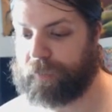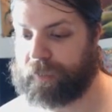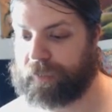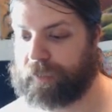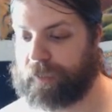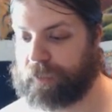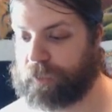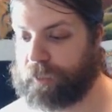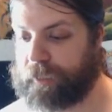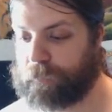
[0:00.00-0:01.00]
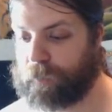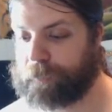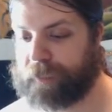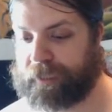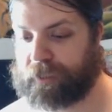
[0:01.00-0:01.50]
it
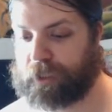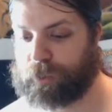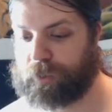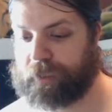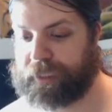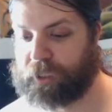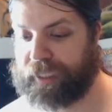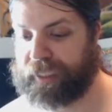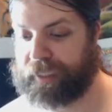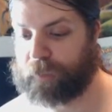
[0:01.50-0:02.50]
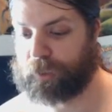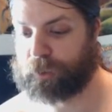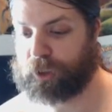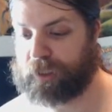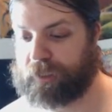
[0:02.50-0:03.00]
transforms into the Grand
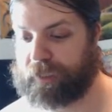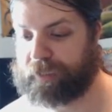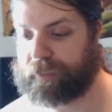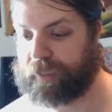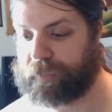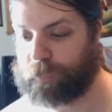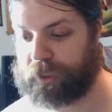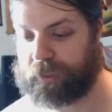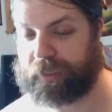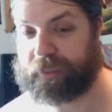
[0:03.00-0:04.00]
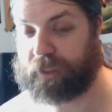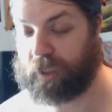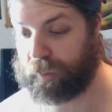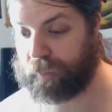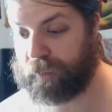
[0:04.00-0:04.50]
Evolution, which is a
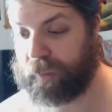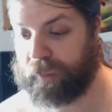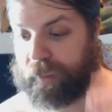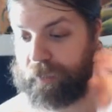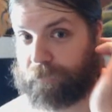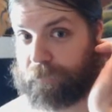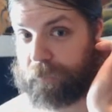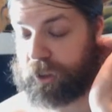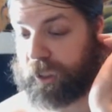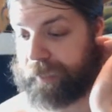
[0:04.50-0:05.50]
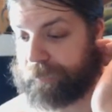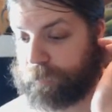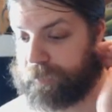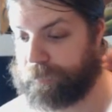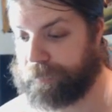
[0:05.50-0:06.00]
saga. The first
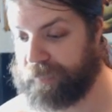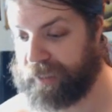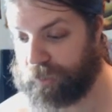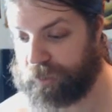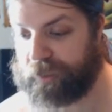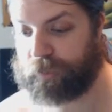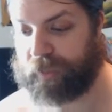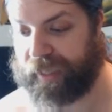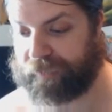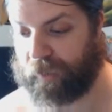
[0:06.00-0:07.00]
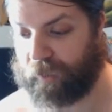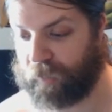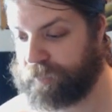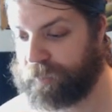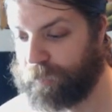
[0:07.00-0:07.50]
chapter, which mills you 10
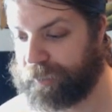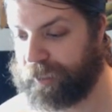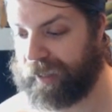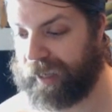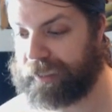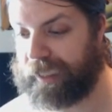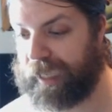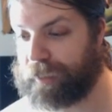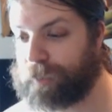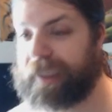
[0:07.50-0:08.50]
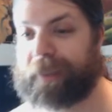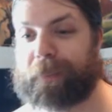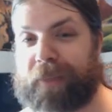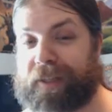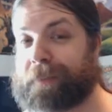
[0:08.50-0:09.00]
cards, which I don't
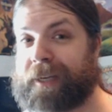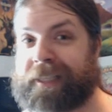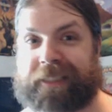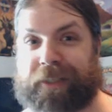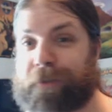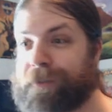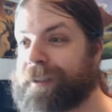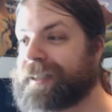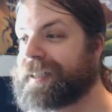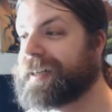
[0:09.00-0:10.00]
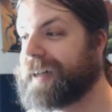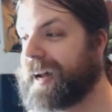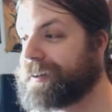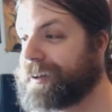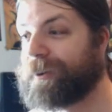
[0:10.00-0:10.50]
like milling myself.
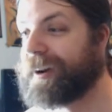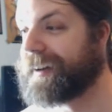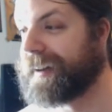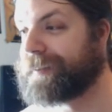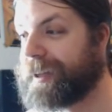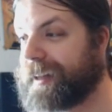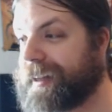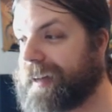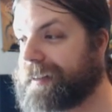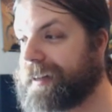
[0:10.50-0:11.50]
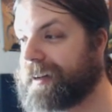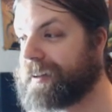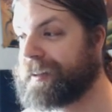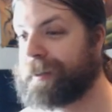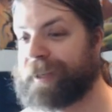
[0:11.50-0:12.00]
I don't know what it is, but like,
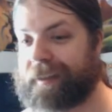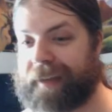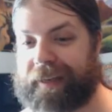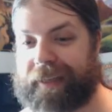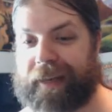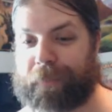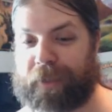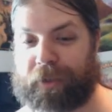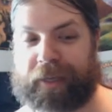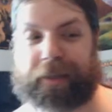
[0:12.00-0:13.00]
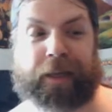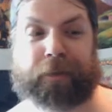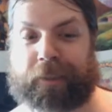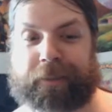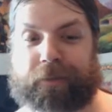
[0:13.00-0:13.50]
unless I'm in a dedicated mill deck,
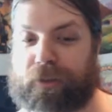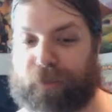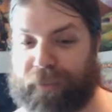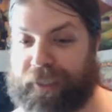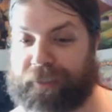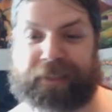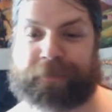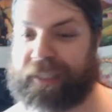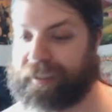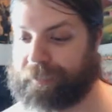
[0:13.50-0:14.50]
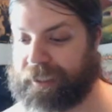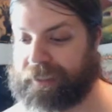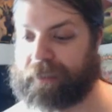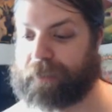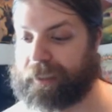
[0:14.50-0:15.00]
I don't like just randomly milling
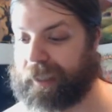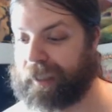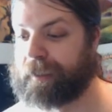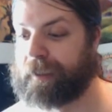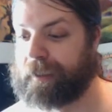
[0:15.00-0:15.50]
myself like that.